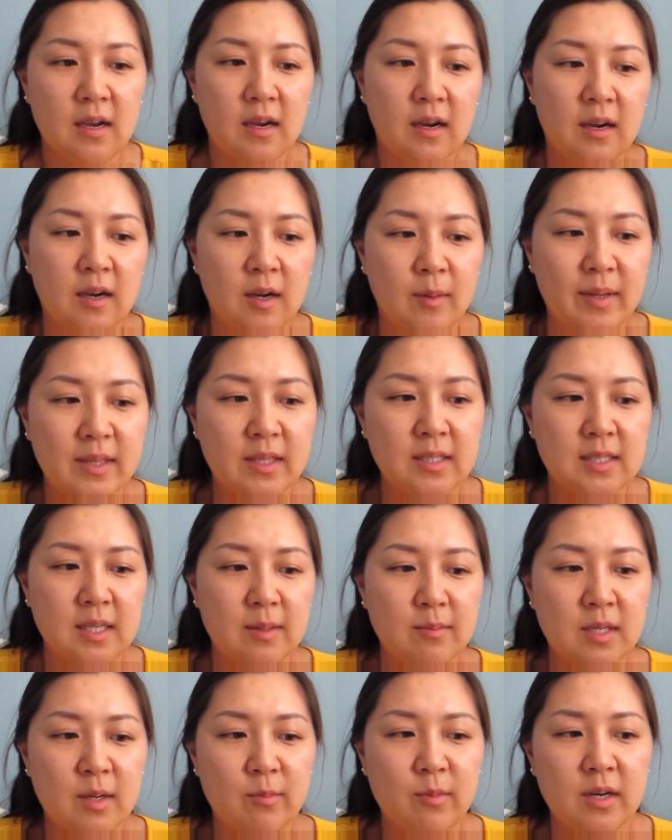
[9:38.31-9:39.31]
at the
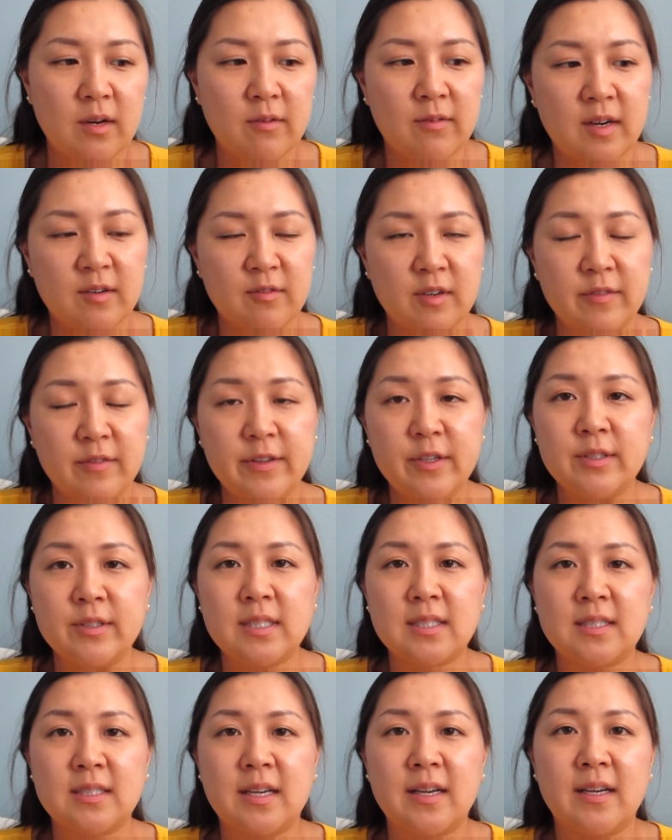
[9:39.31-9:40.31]
same time, when I read reviews,
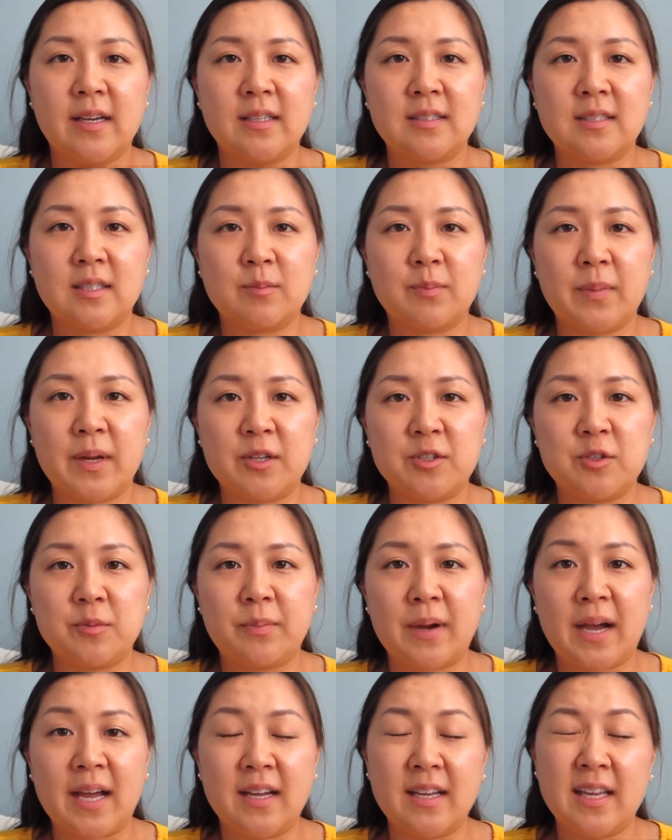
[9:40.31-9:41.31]
it says it's better to
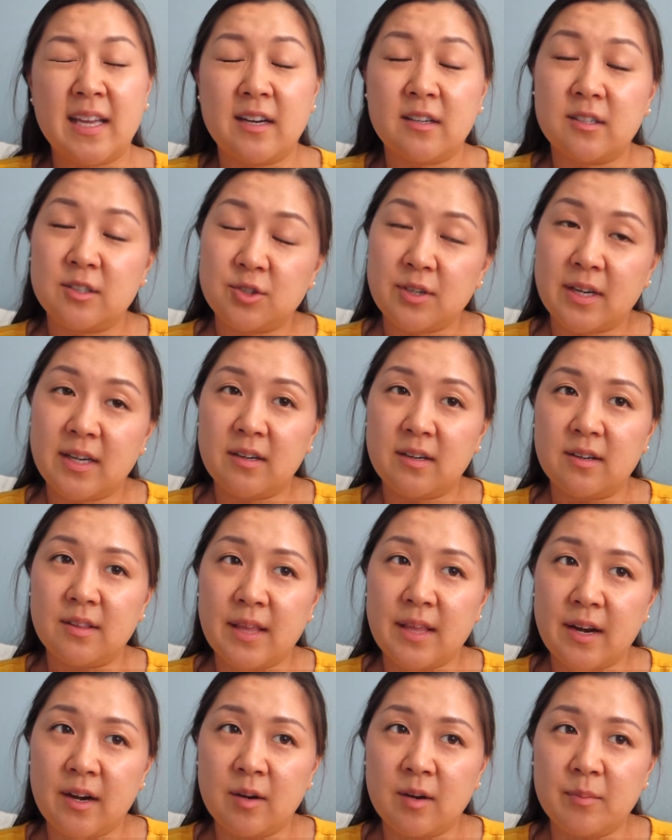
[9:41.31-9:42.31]
buy a hair dryer
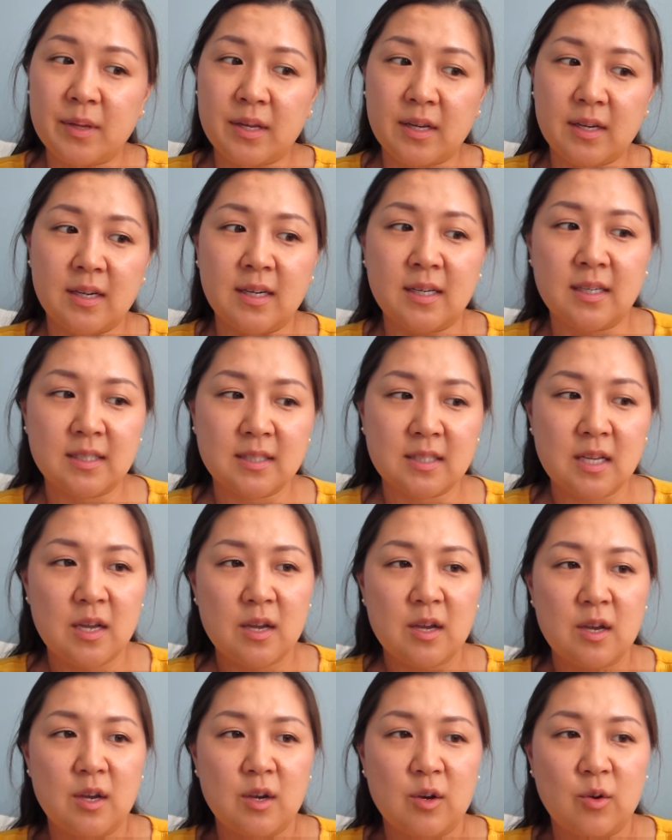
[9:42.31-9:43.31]
there because
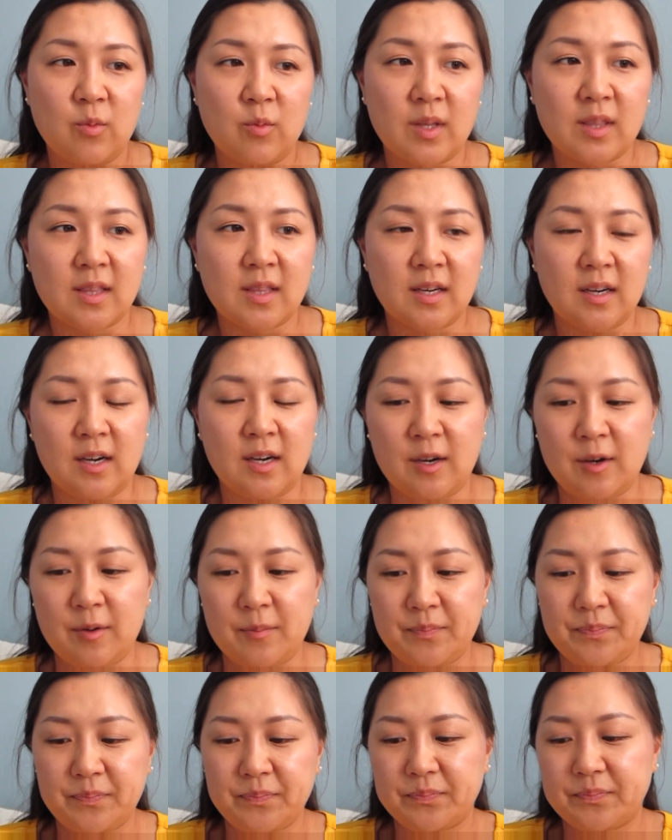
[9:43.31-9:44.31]
with
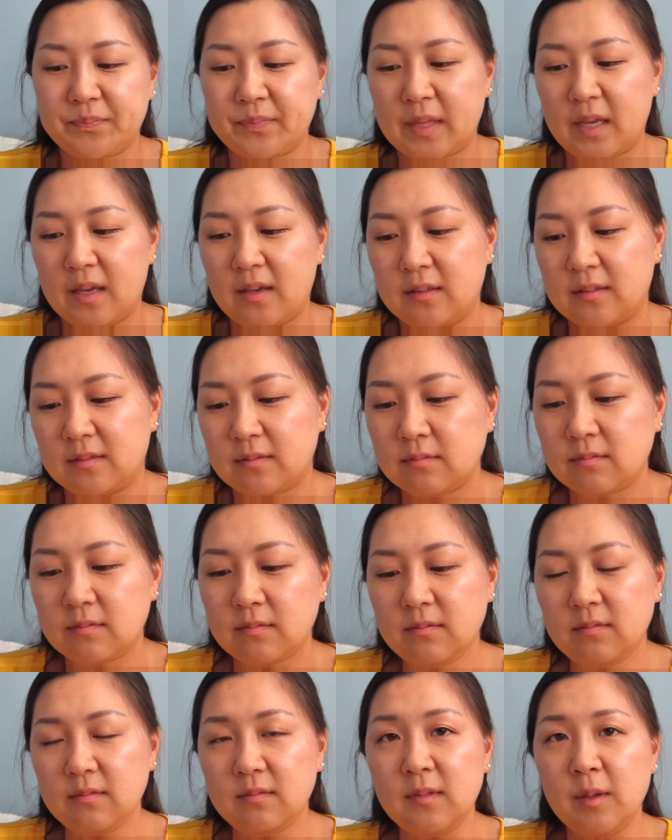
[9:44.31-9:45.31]
the
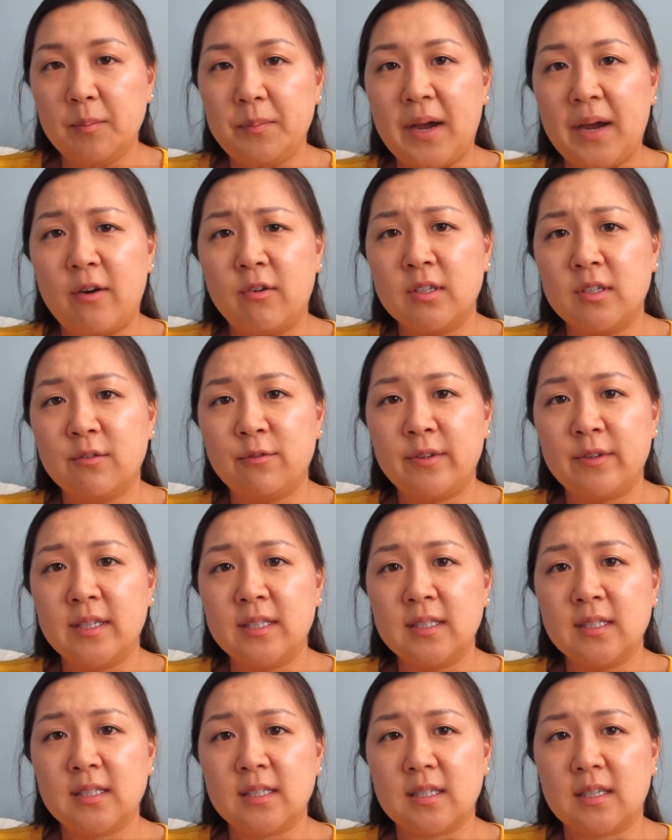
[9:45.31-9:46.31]
power
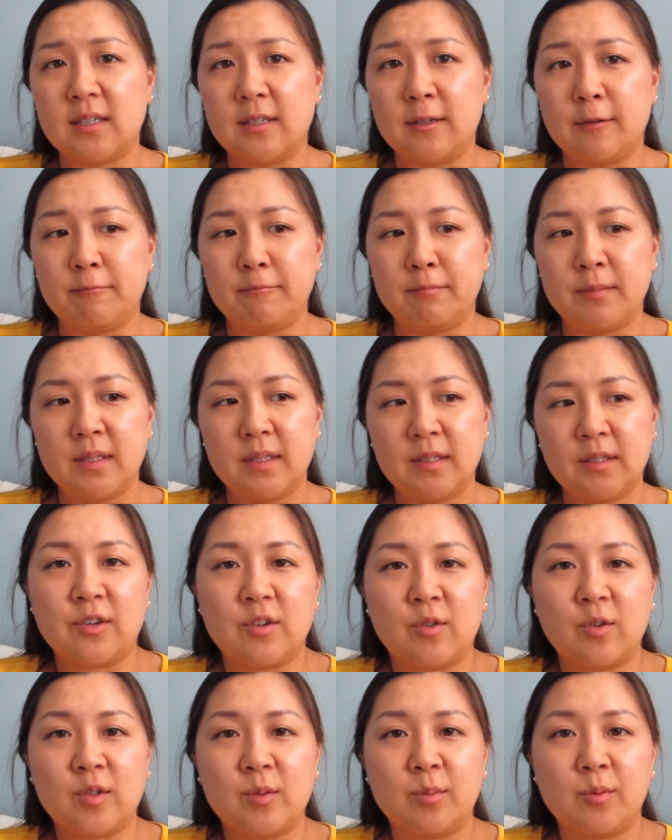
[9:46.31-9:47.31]
difference, you're
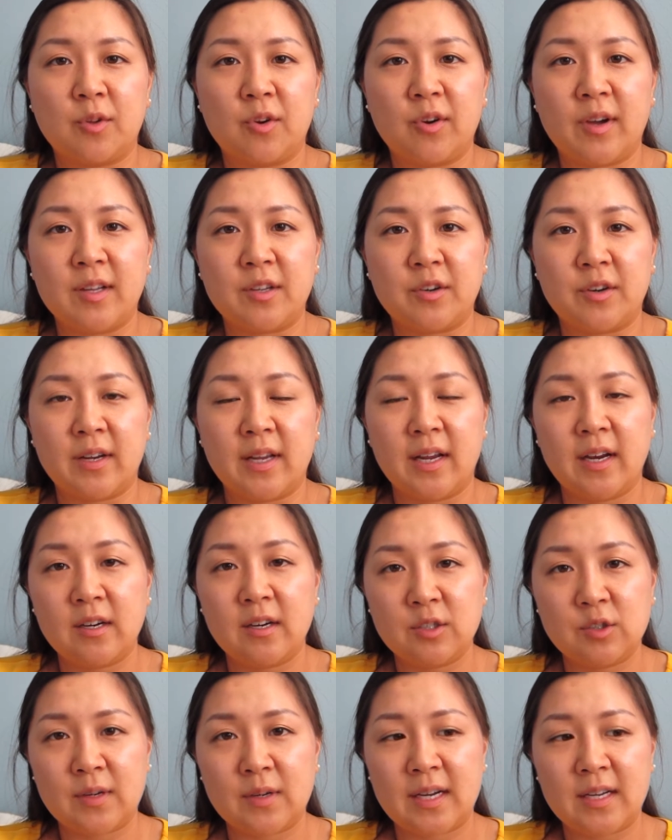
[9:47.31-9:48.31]
going to blow out your
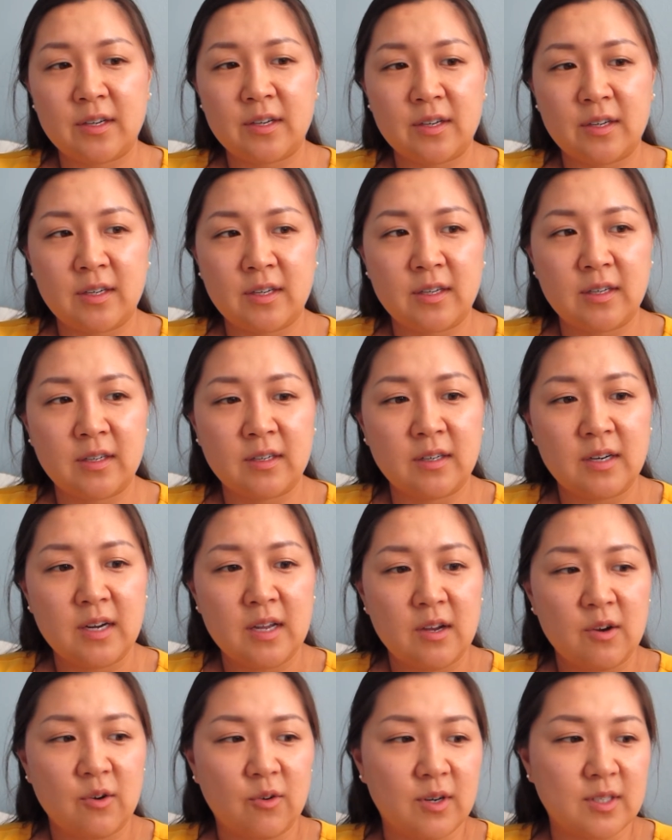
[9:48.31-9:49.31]
hair dryer
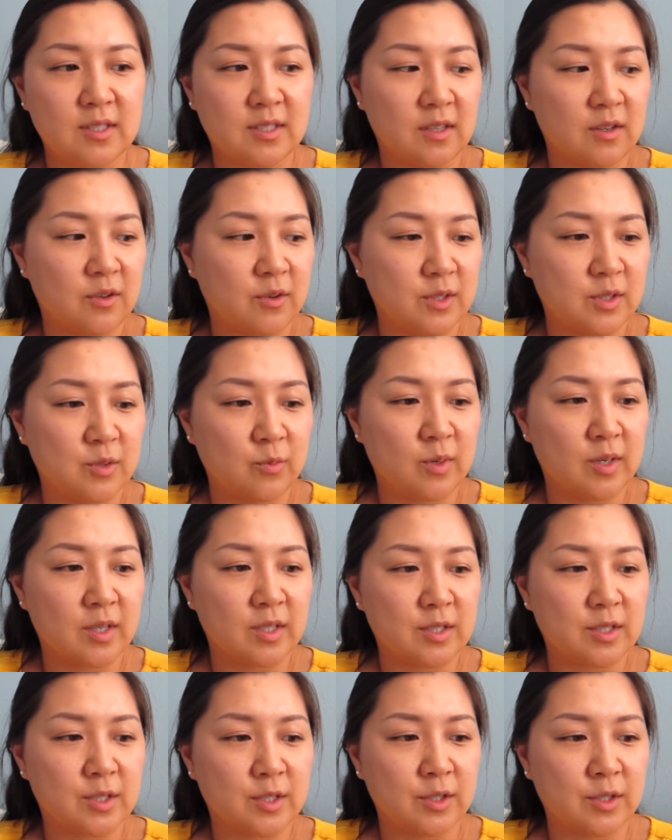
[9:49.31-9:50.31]
where it's not going to
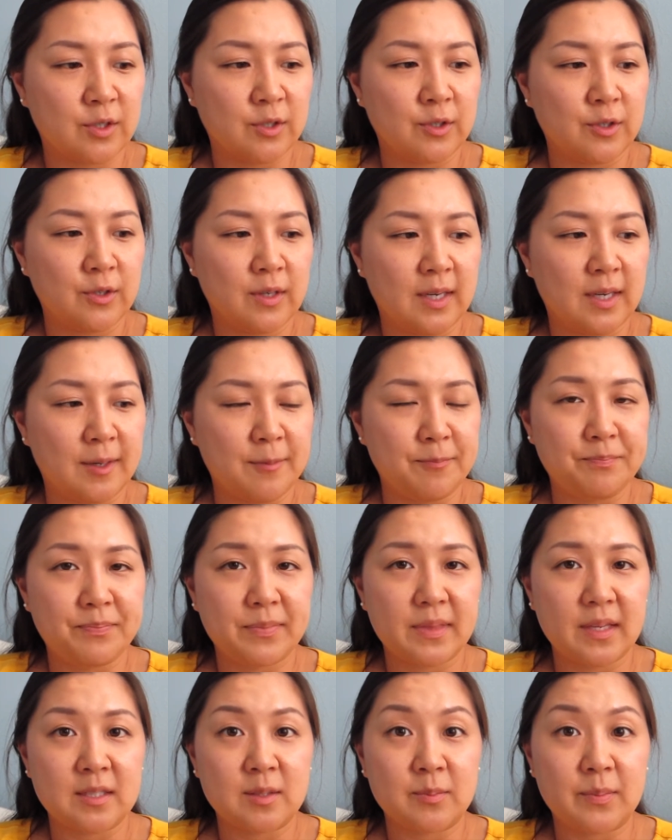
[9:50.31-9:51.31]
work. So
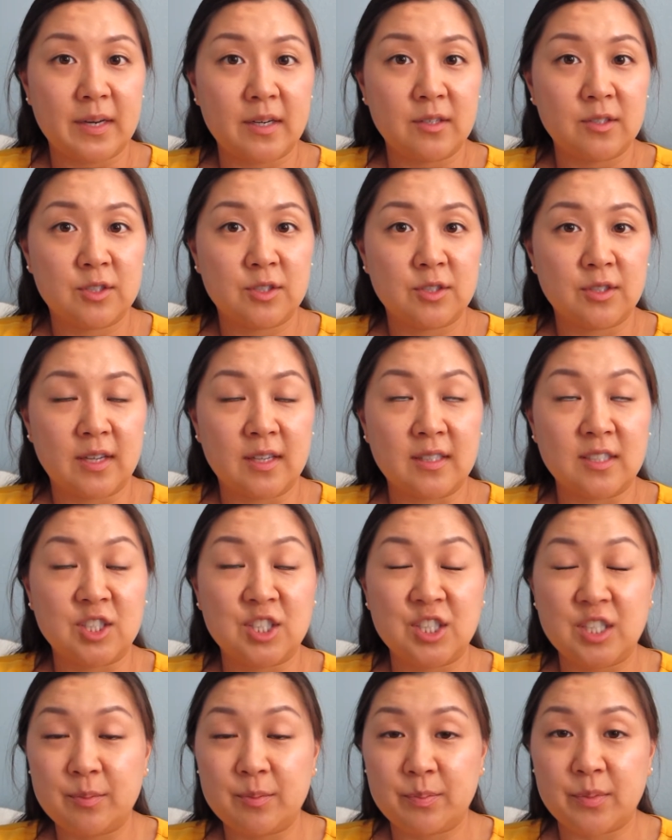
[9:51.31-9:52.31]
it's better and
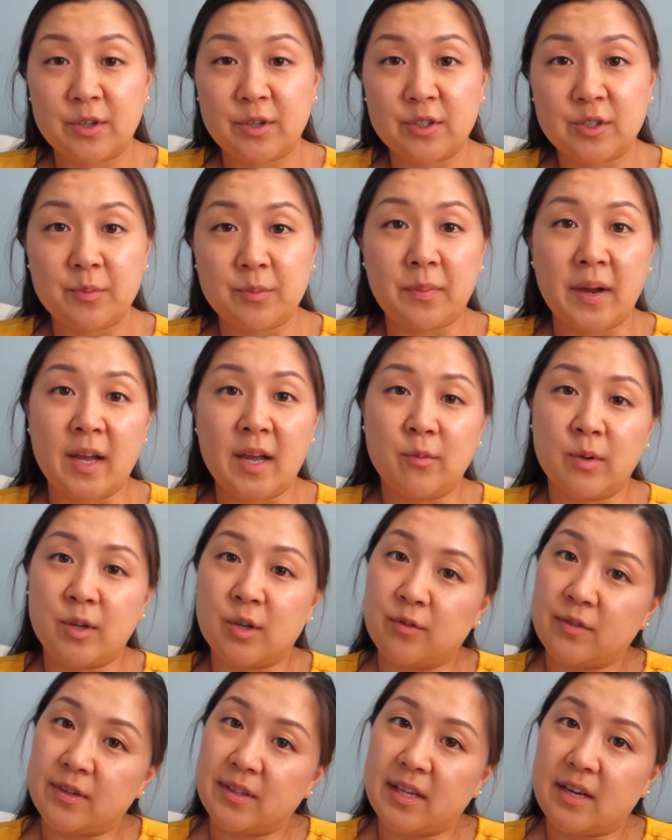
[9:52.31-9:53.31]
cheaper to buy one
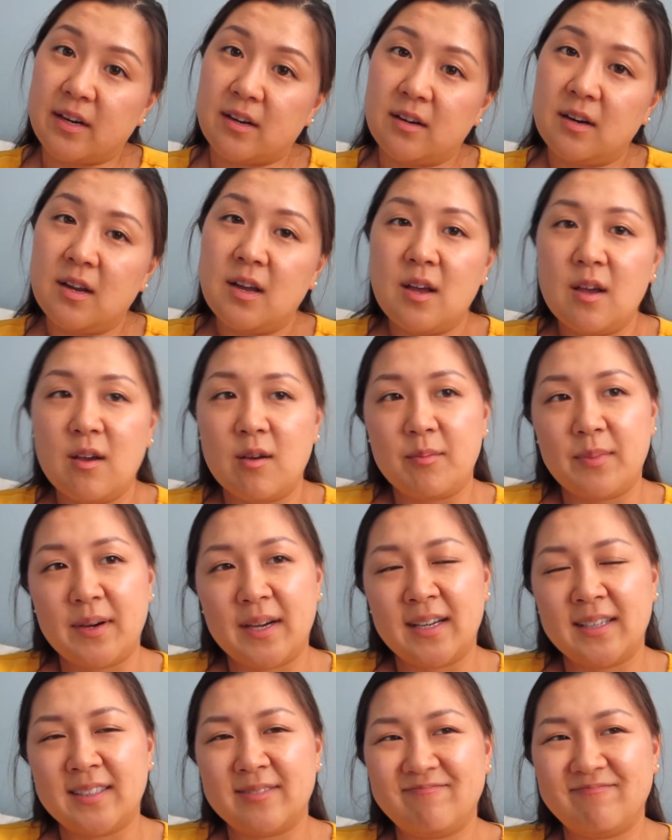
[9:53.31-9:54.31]
over there.
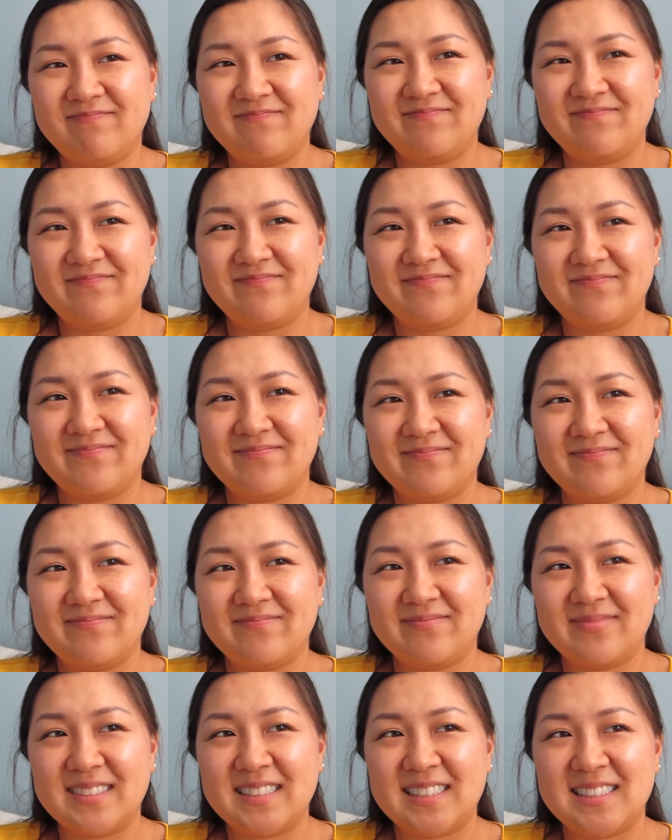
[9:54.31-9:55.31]
But
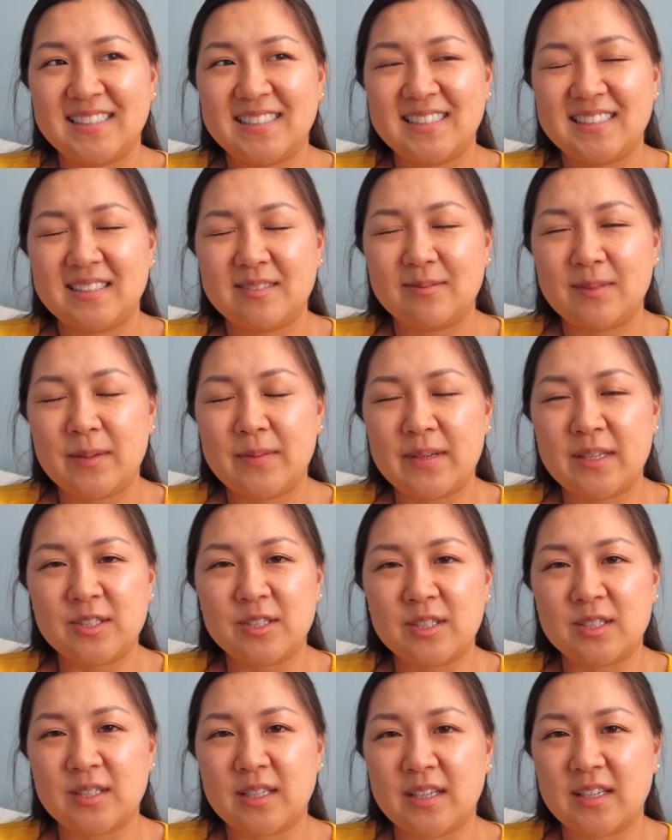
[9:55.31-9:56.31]
maybe I'll
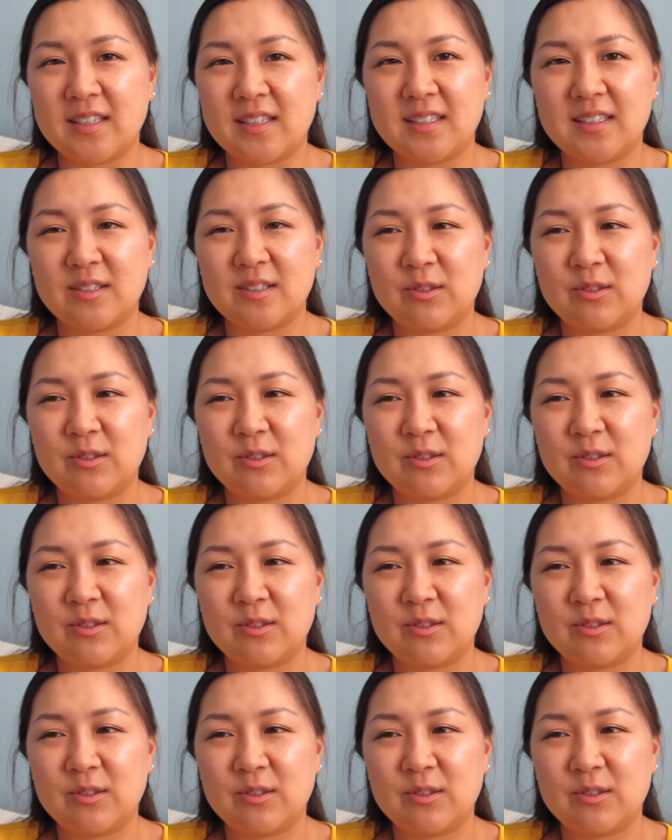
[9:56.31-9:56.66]
just like